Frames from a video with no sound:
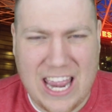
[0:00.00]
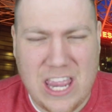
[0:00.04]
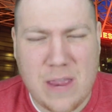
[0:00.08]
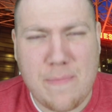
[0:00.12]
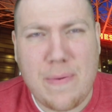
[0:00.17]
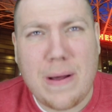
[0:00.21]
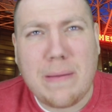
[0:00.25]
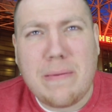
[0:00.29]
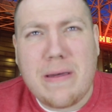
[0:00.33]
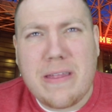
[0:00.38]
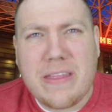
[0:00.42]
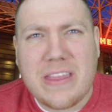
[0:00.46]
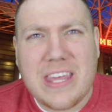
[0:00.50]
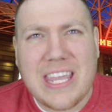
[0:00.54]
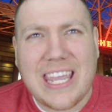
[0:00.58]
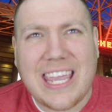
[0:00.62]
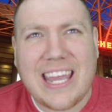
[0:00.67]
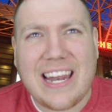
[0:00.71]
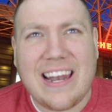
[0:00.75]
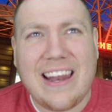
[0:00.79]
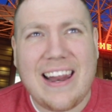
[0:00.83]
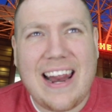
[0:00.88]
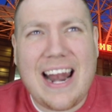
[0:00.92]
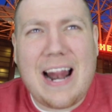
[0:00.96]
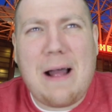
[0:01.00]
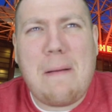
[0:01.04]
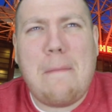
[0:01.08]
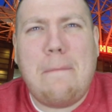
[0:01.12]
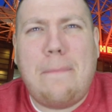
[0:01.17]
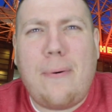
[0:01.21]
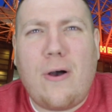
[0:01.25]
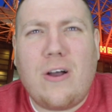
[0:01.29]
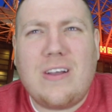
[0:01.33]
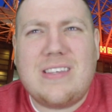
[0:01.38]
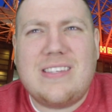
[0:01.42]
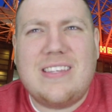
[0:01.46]
And you're probably thinking, an
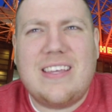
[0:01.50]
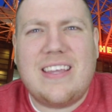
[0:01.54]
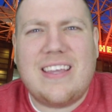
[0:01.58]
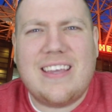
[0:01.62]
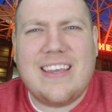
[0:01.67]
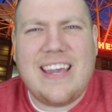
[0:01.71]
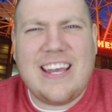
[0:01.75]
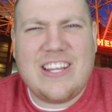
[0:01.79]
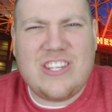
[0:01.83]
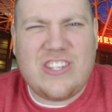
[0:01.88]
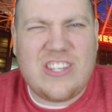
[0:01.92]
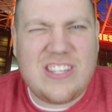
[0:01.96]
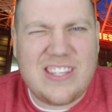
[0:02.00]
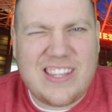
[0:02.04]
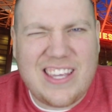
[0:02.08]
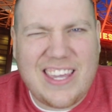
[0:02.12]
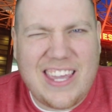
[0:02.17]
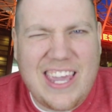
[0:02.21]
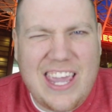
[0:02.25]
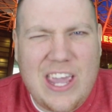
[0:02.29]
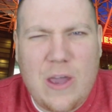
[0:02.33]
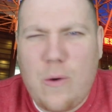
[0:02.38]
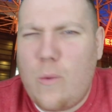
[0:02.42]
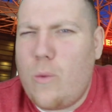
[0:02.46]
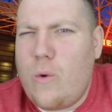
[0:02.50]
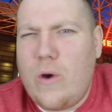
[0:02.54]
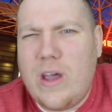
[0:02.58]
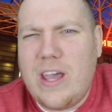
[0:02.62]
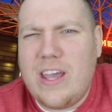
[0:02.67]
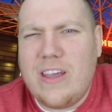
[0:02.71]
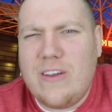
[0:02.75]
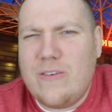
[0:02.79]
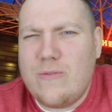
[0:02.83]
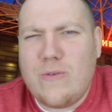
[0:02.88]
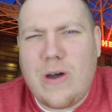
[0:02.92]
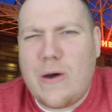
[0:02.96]
unboxing? It's just the kit.
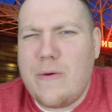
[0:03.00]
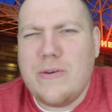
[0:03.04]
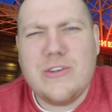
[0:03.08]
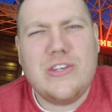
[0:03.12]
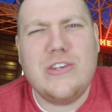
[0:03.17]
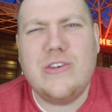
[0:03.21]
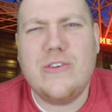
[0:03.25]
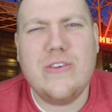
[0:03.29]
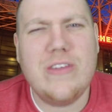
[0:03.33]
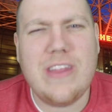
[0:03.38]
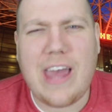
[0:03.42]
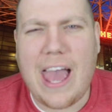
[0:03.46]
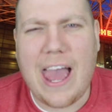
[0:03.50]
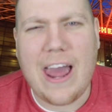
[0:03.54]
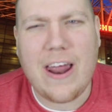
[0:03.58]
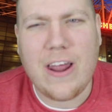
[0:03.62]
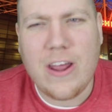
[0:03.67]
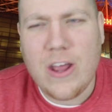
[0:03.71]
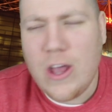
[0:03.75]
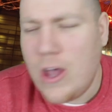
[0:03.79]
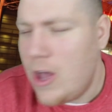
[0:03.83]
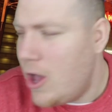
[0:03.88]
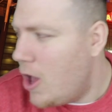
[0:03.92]
Why would you do that?